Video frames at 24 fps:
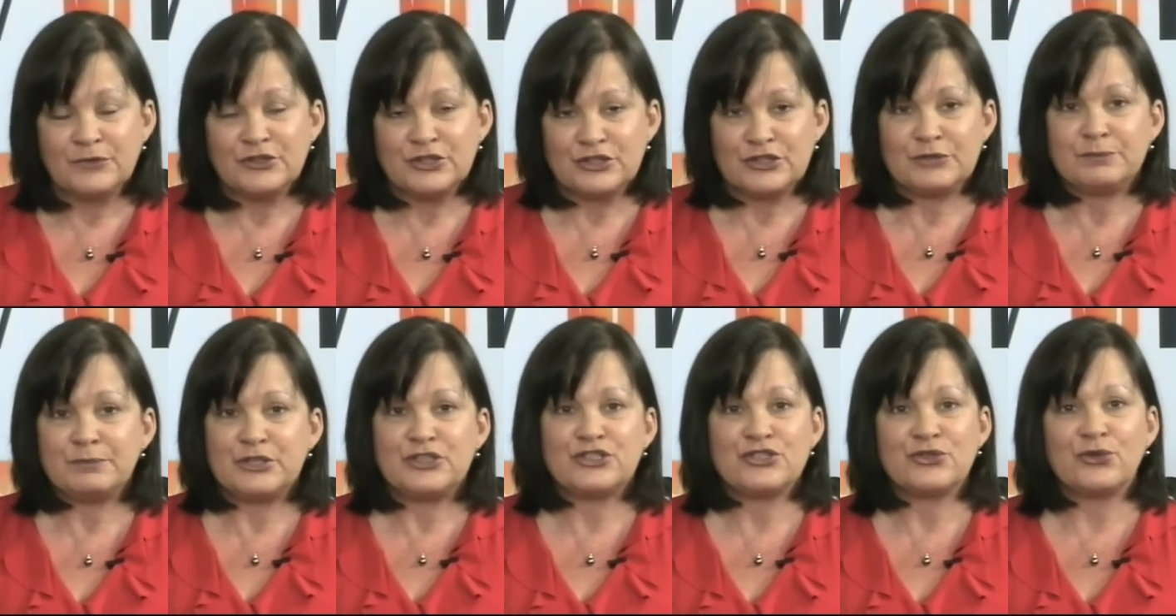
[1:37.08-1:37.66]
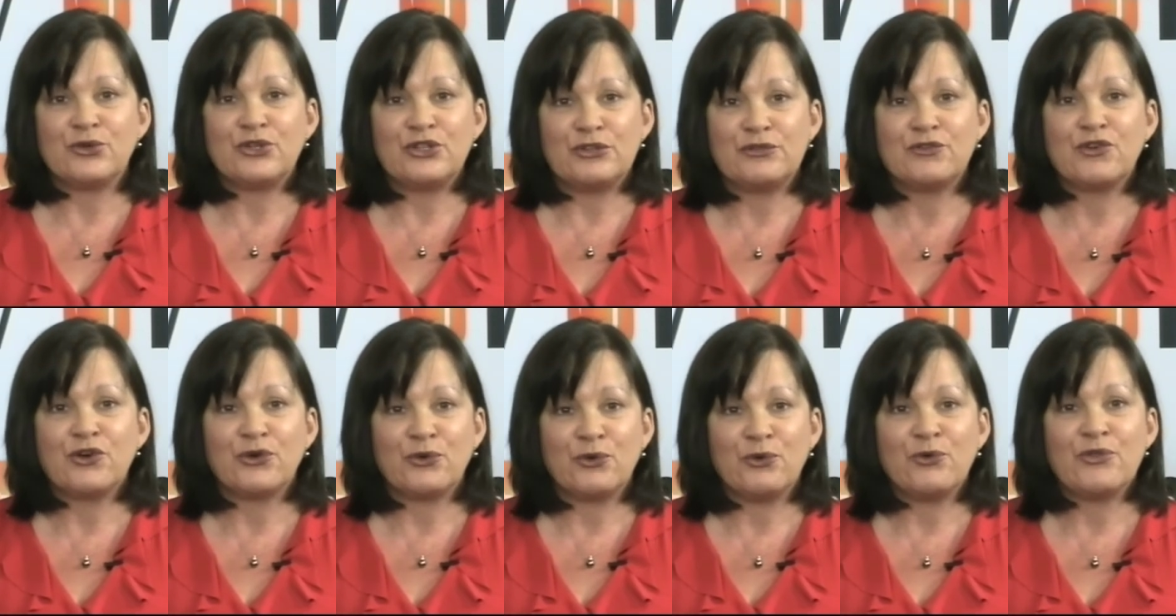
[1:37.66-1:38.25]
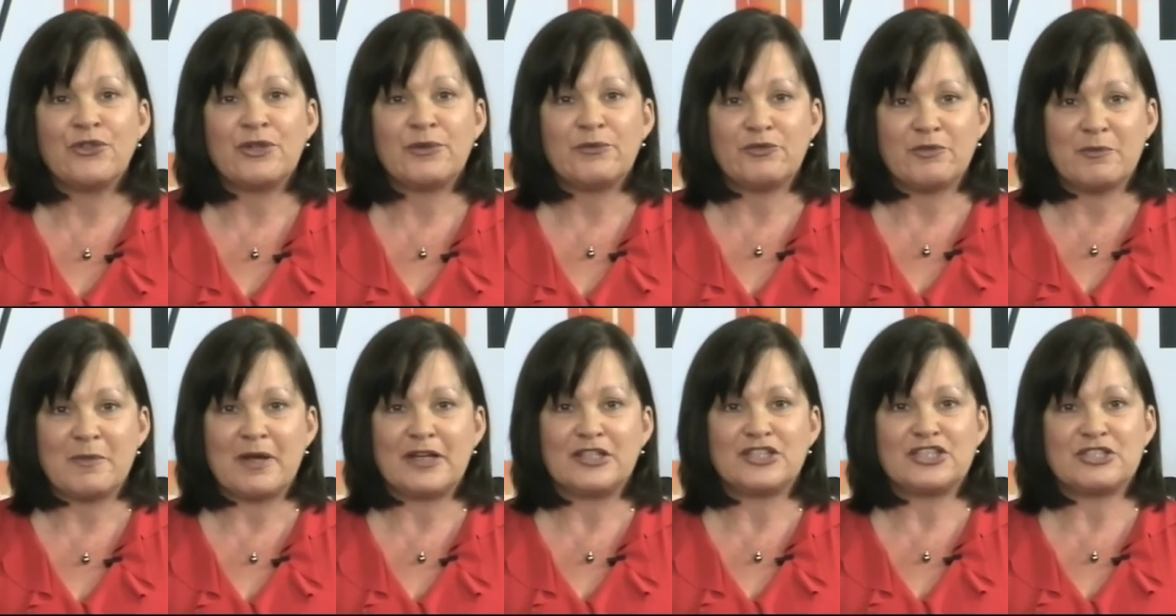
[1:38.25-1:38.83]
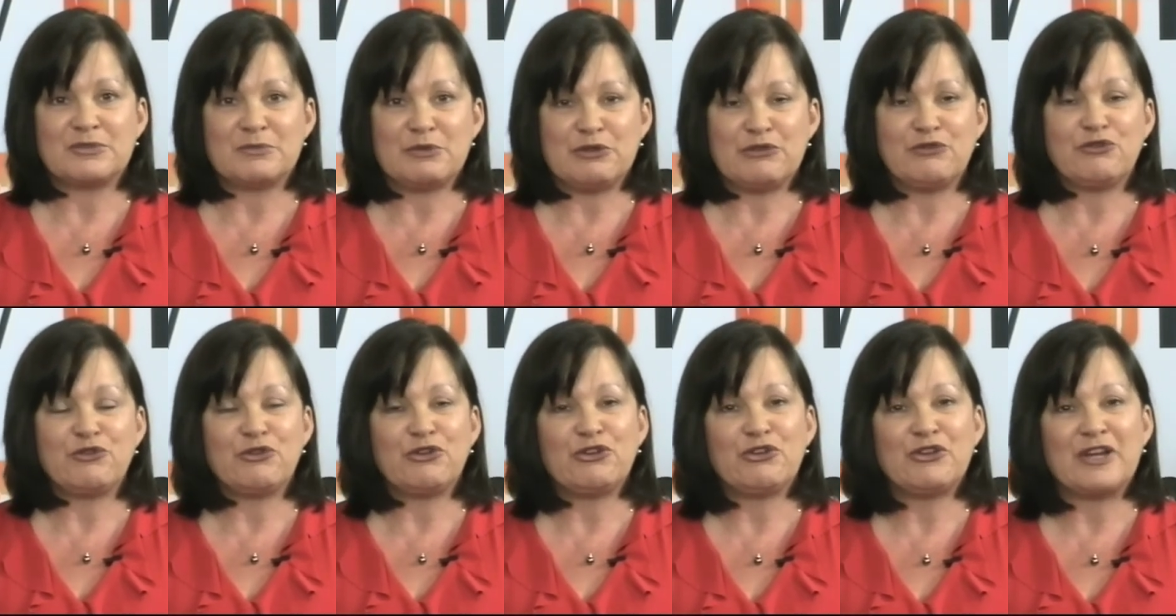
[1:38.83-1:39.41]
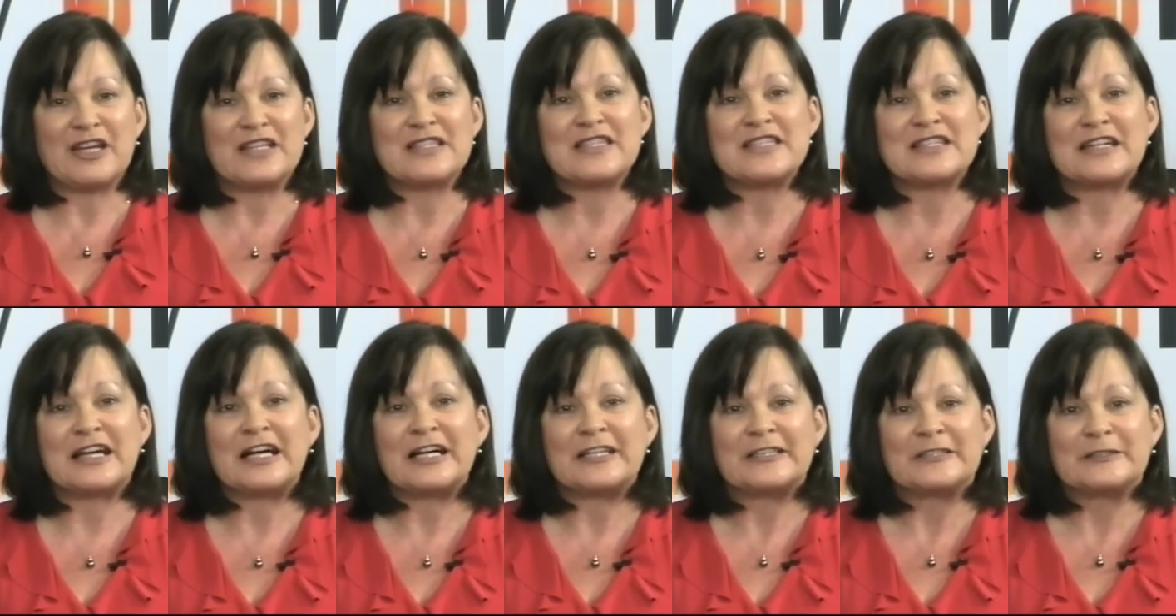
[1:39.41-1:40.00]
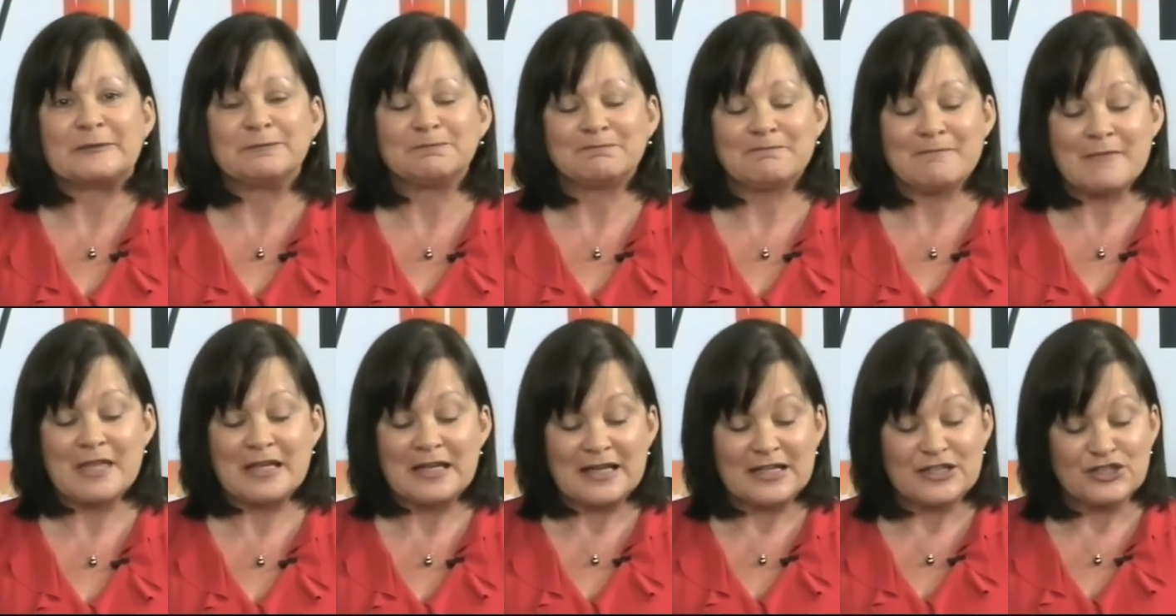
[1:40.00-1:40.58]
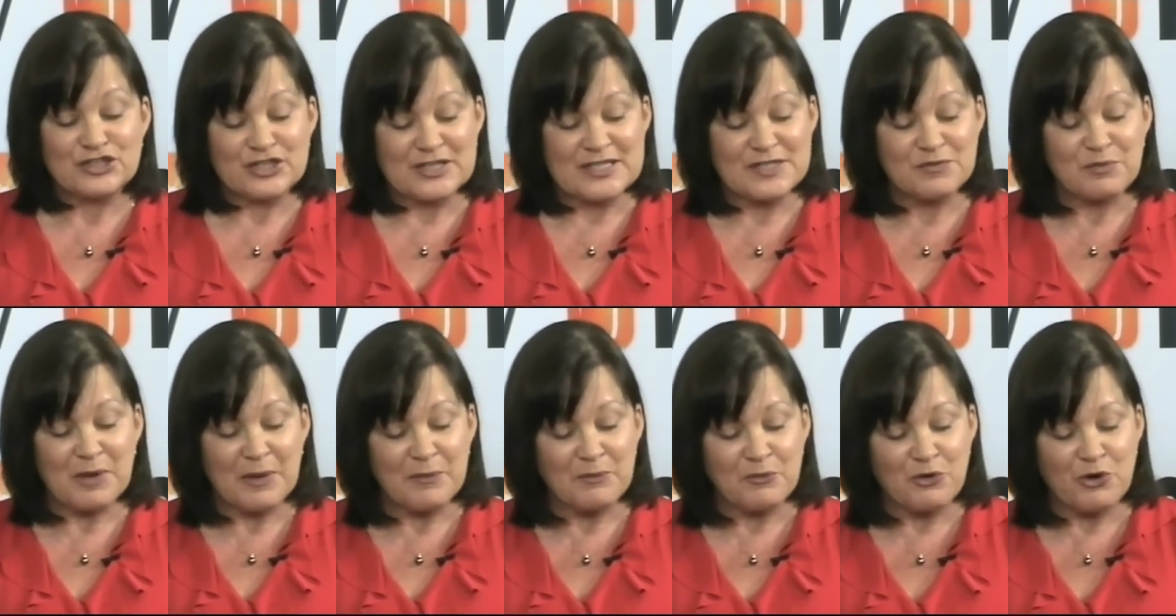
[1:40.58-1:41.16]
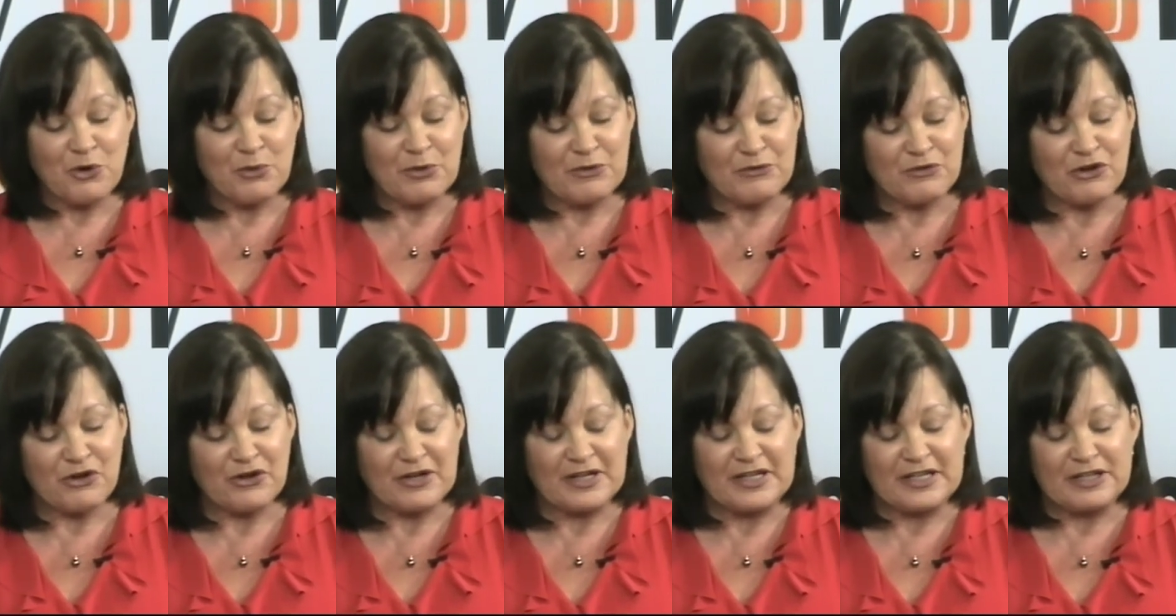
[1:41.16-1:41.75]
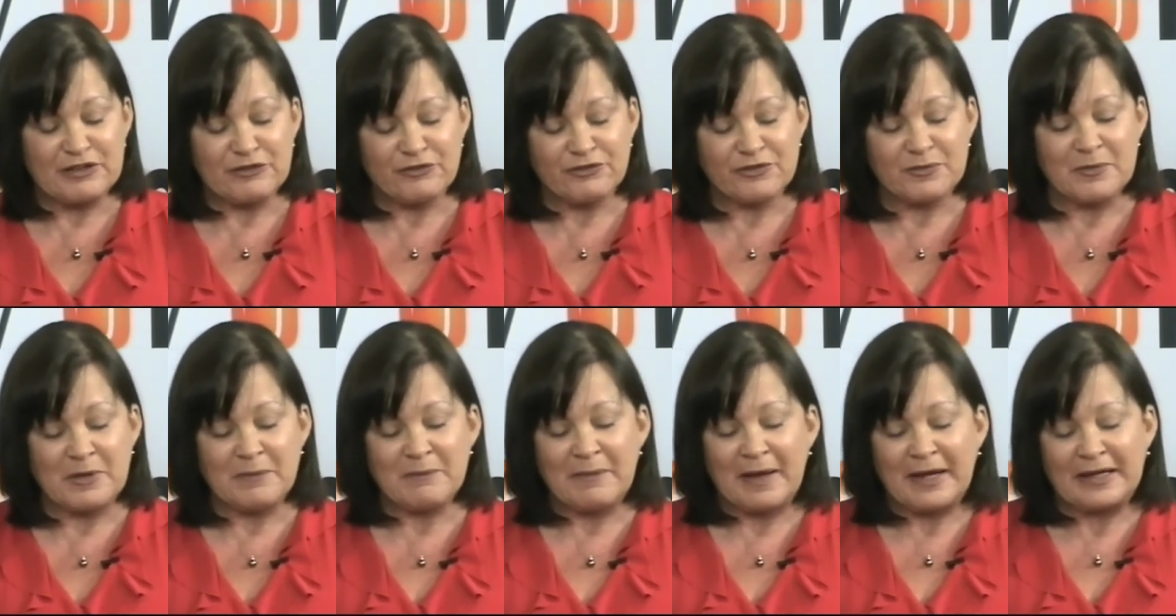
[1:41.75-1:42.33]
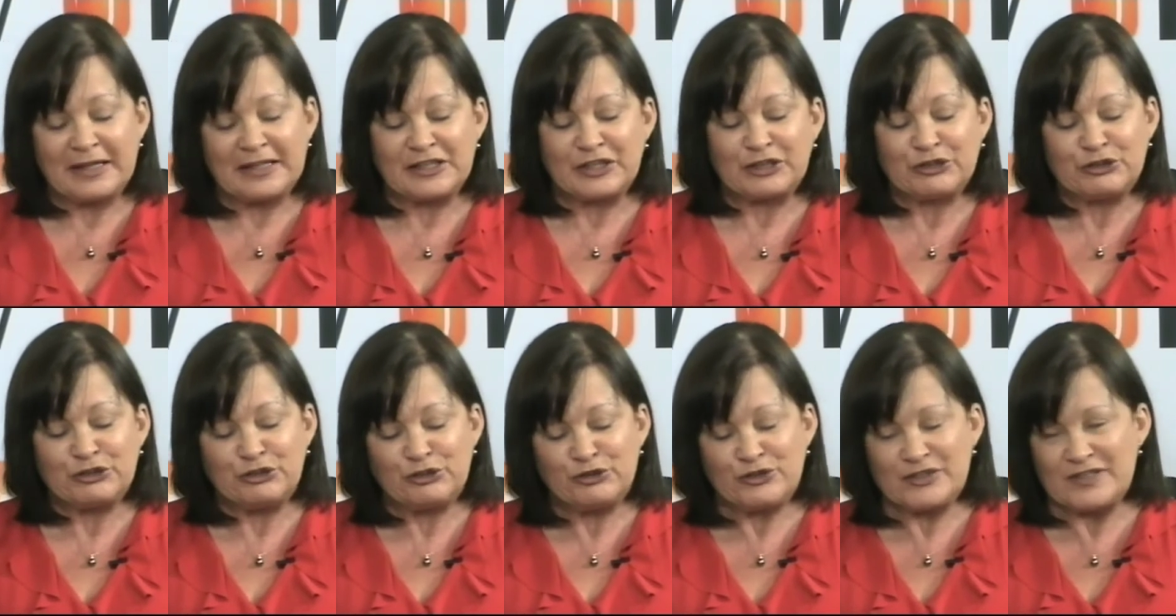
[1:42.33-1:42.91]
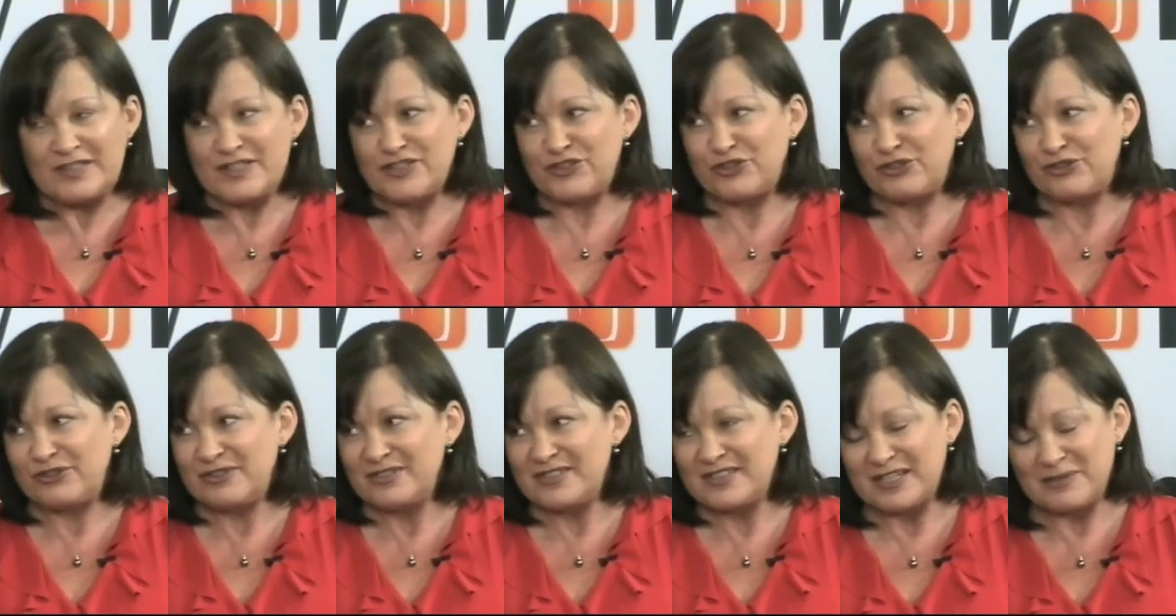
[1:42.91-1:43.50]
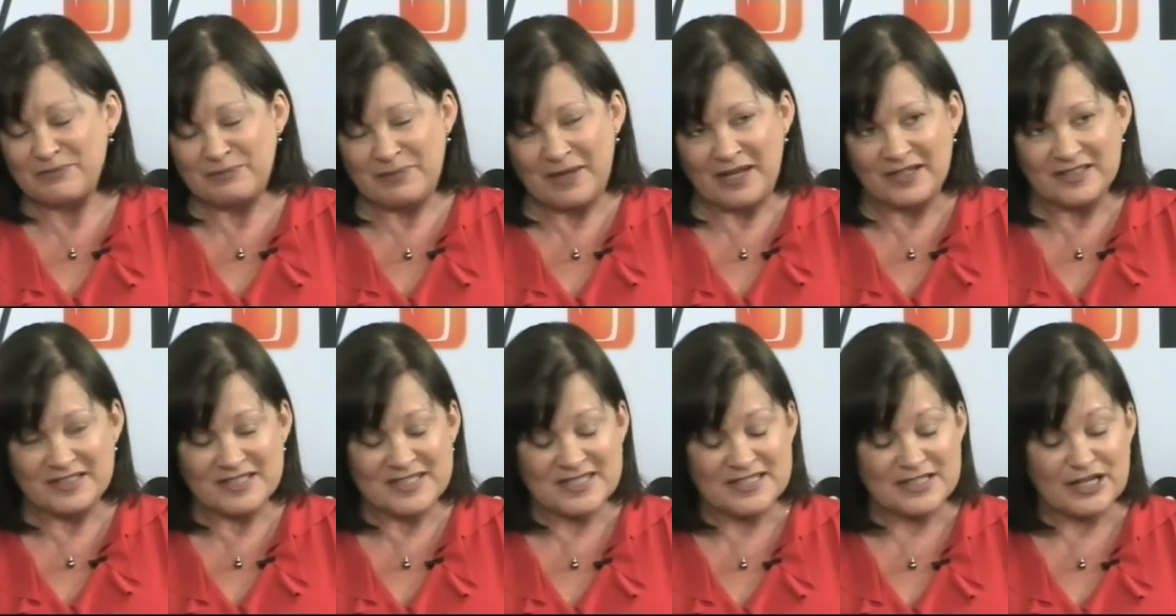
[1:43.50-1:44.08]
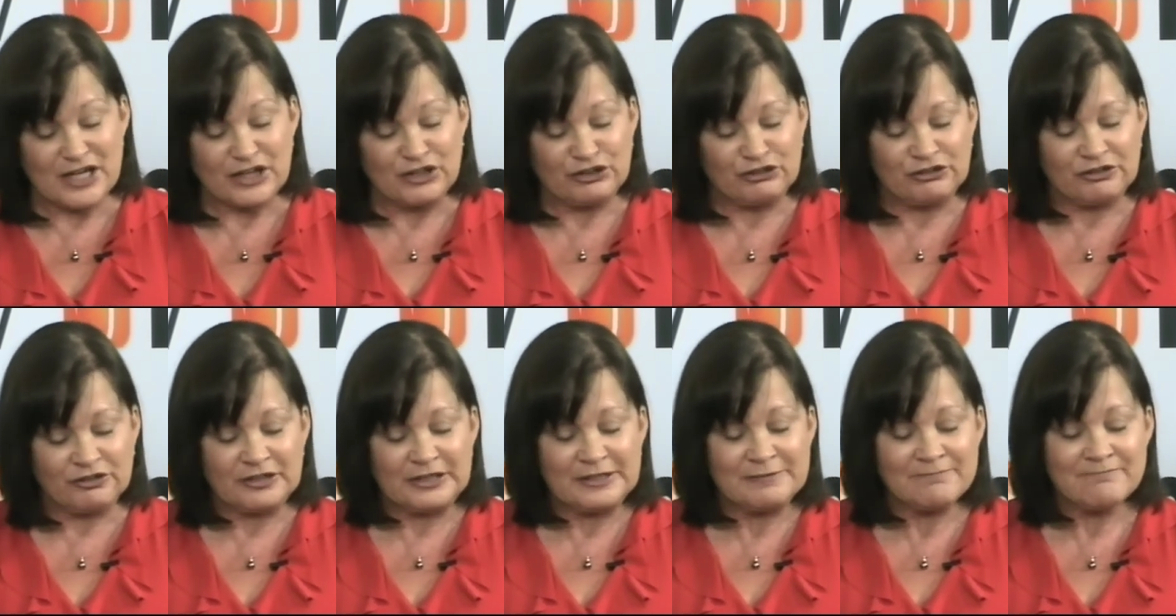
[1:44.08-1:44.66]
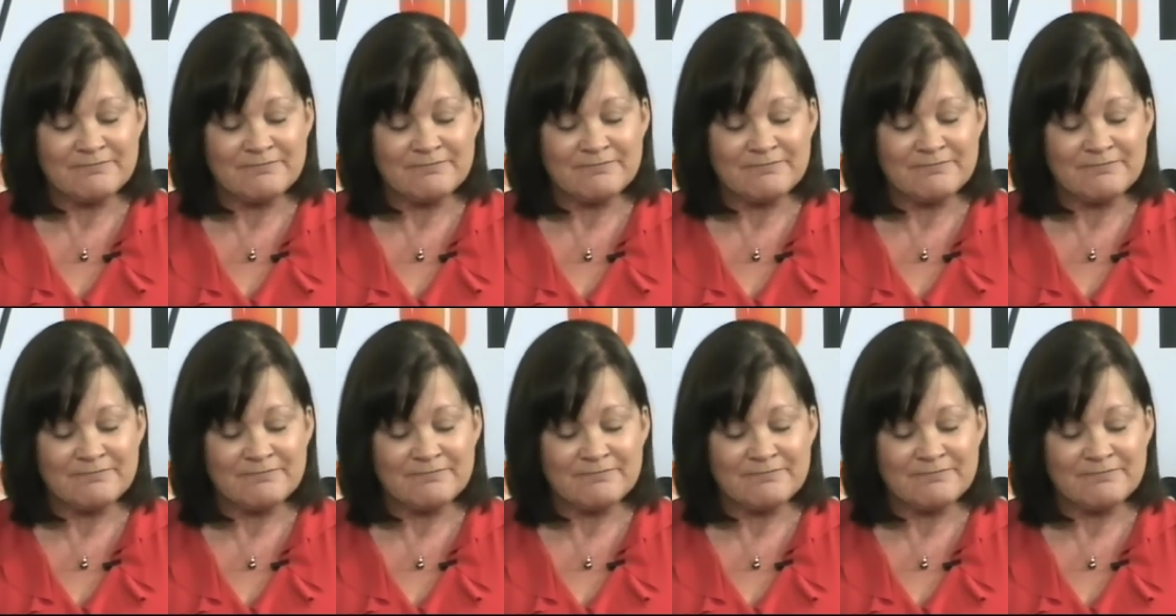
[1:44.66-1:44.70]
be sure you've got all the information before you get started. Just one more we've got here from a budding young uni student about to start uni.